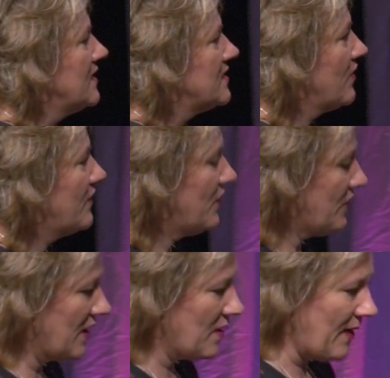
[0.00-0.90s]
So if you
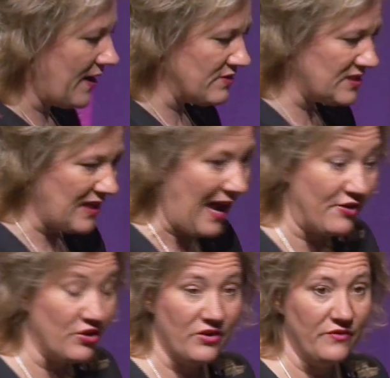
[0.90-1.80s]
think about how
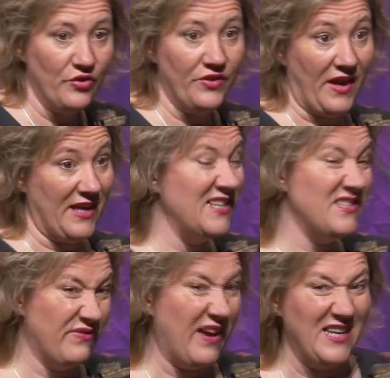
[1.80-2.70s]
you can avoid that,
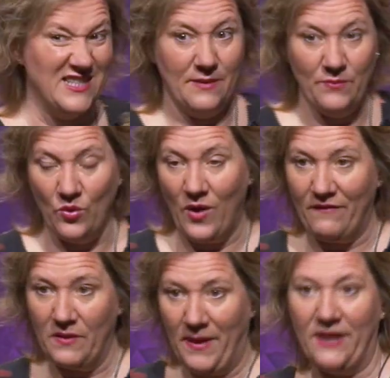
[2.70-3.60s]
it's fairly simple,
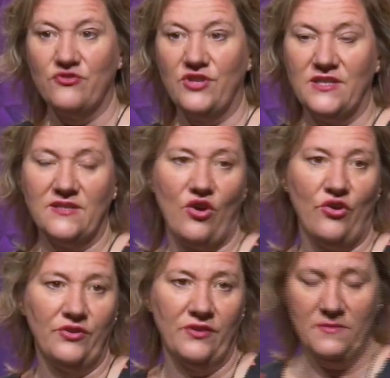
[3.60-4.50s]
having boundaries
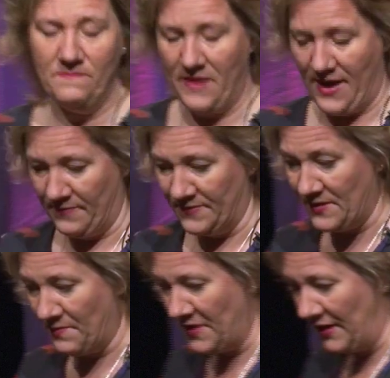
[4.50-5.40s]
on
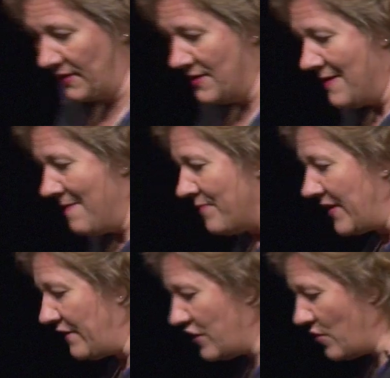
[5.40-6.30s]
something.
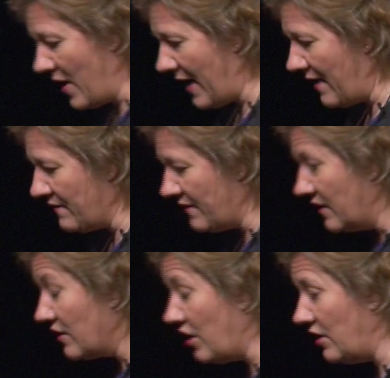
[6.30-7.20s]
If you have
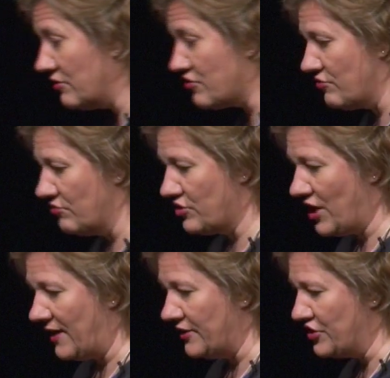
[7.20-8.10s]
cultural
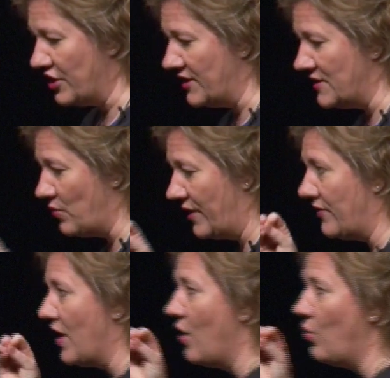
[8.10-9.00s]
challenges
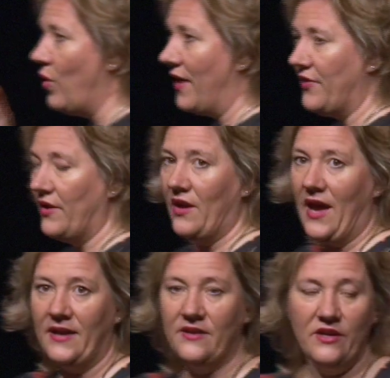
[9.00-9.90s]
with whether
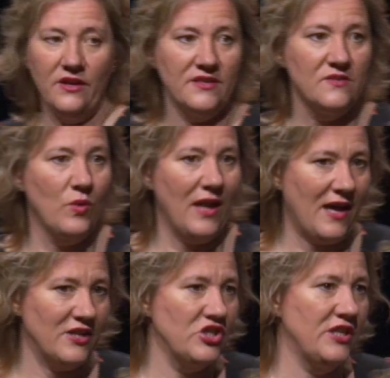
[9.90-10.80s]
a nurse will
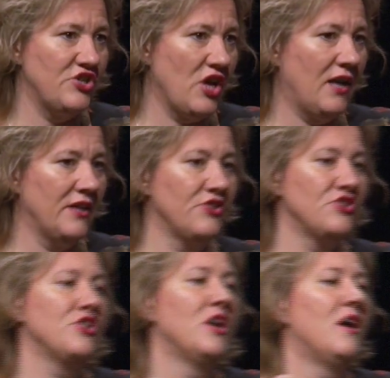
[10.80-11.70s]
actually
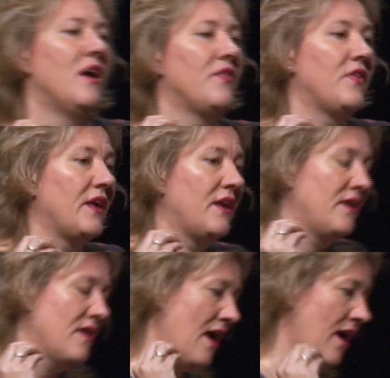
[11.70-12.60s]
challenge
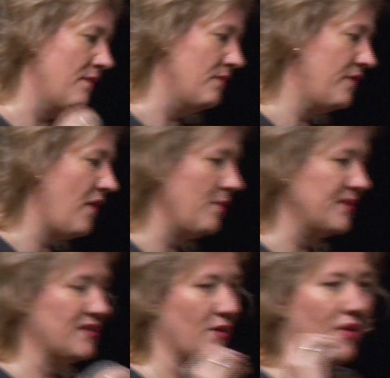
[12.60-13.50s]
the
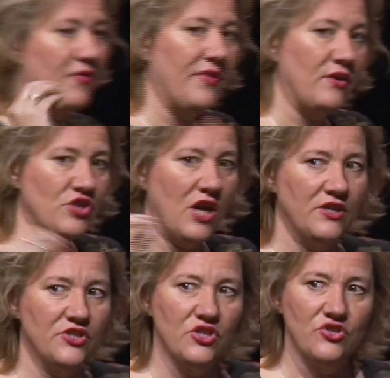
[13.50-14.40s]
pharmacy, whether they'll
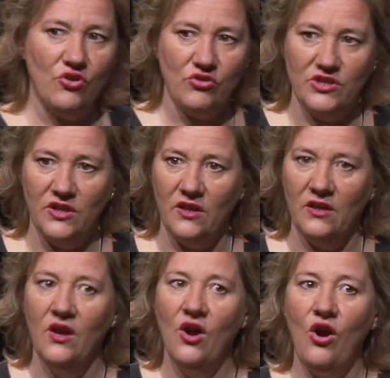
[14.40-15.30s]
challenge the doctor
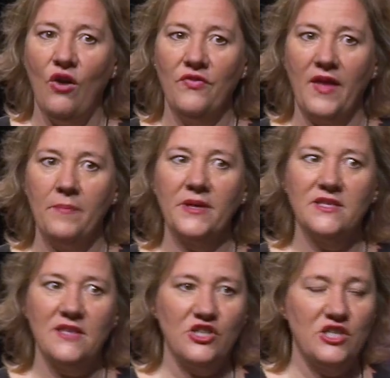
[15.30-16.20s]
on that,
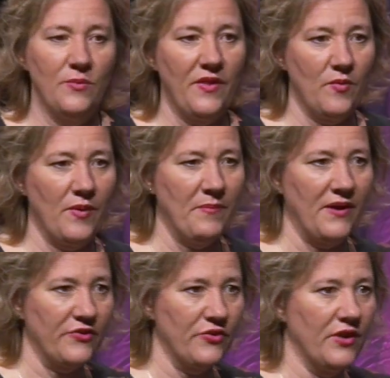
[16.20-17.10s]
because actually when they went
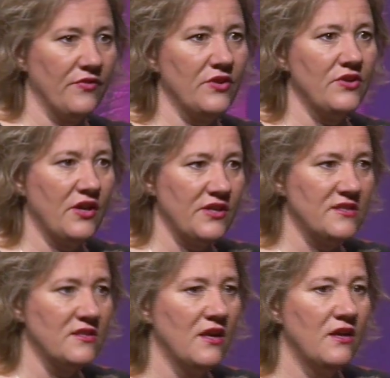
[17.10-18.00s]
back through it, the
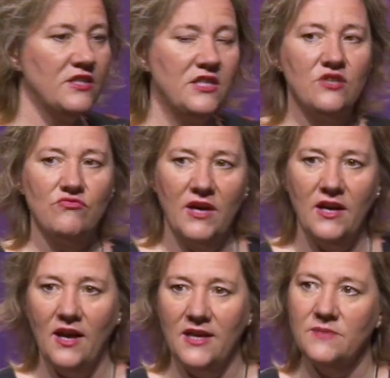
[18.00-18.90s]
nurse did
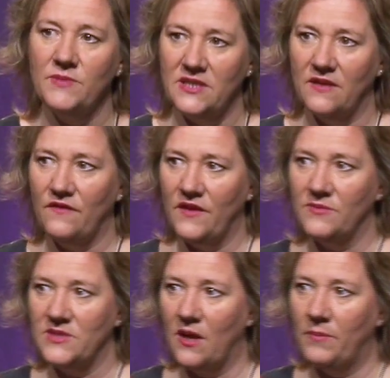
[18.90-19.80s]
realise but didn't feel
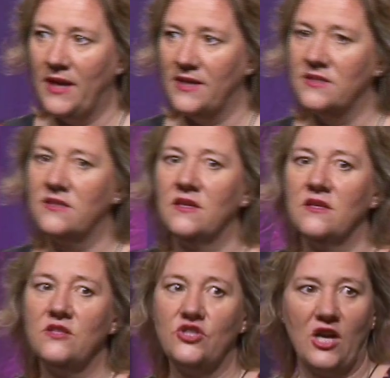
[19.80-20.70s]
it was her place
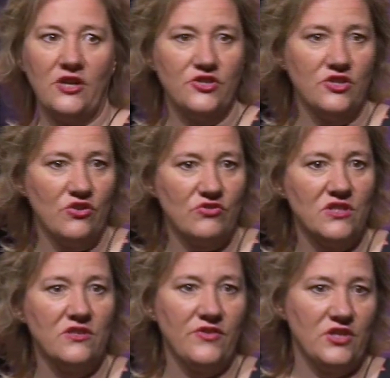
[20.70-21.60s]
to challenge the
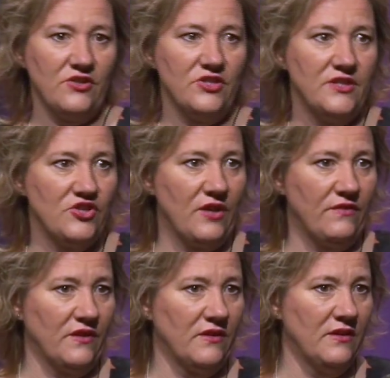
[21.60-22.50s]
doctors on the dosage
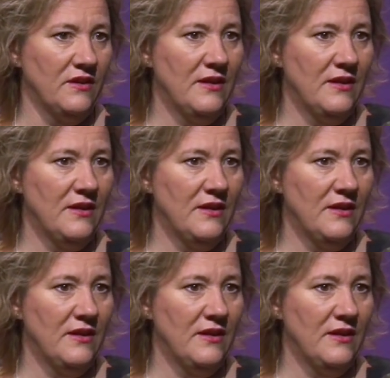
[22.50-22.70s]
given.